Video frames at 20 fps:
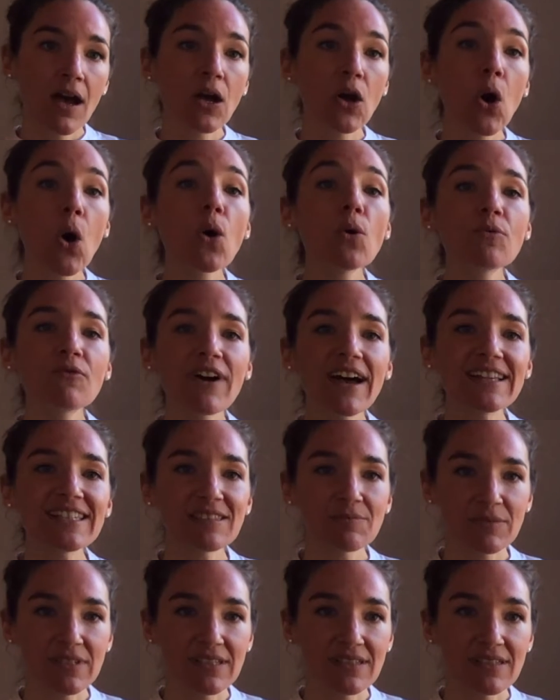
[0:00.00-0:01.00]

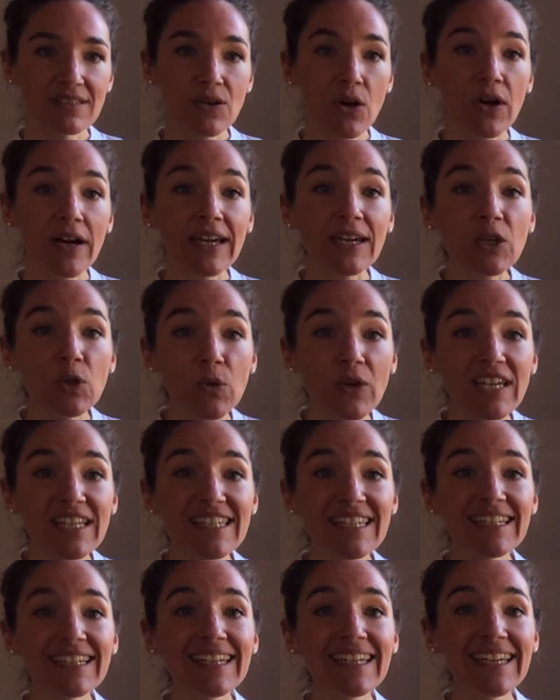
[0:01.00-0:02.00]
Co-investments are
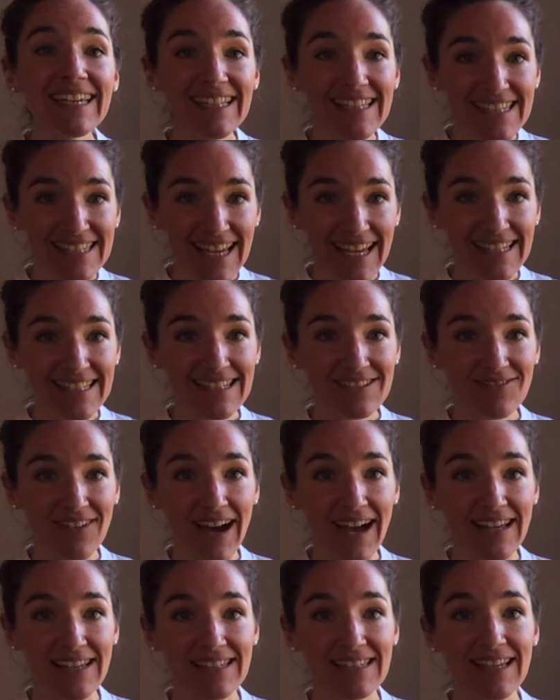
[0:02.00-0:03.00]
increasingly
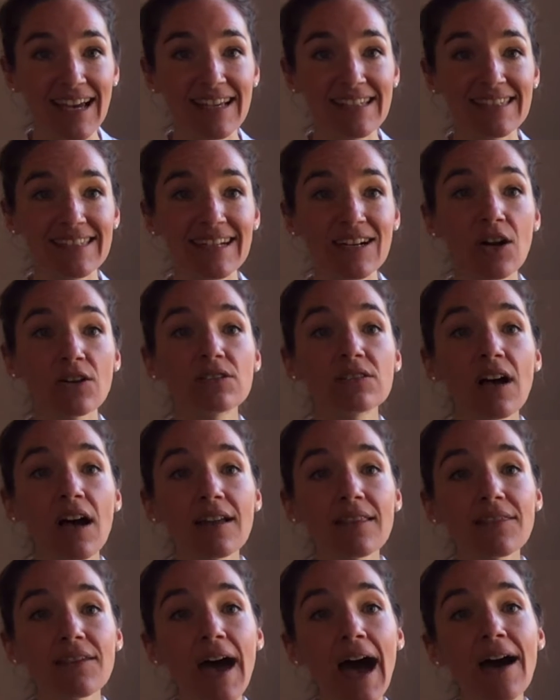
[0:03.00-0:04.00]
incentivized, as they are
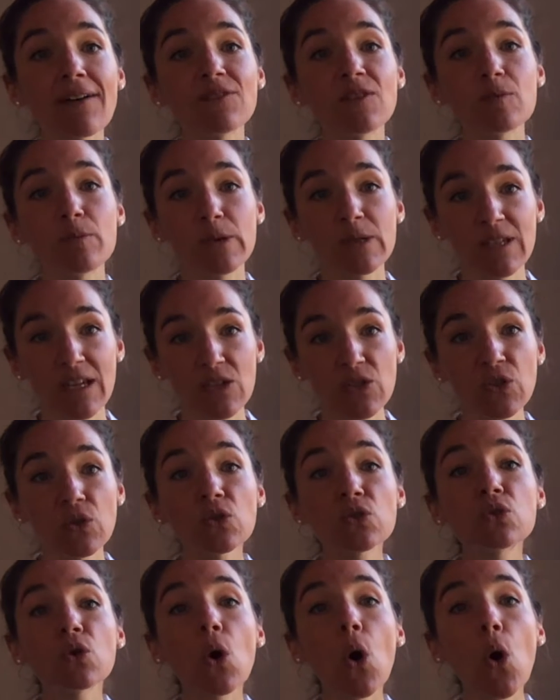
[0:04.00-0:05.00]
thought to have the potential
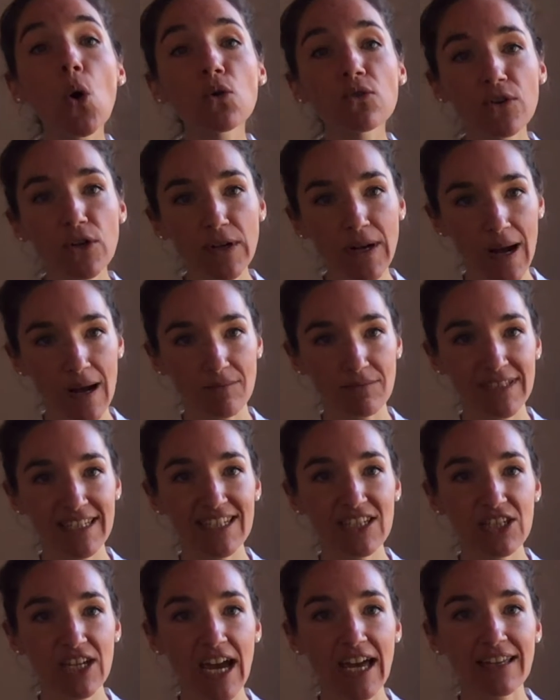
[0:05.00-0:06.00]
to overcome
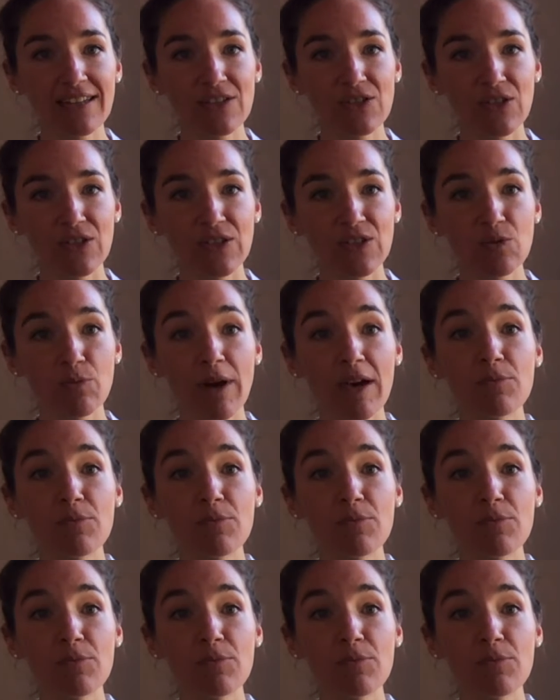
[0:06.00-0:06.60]
these challenges by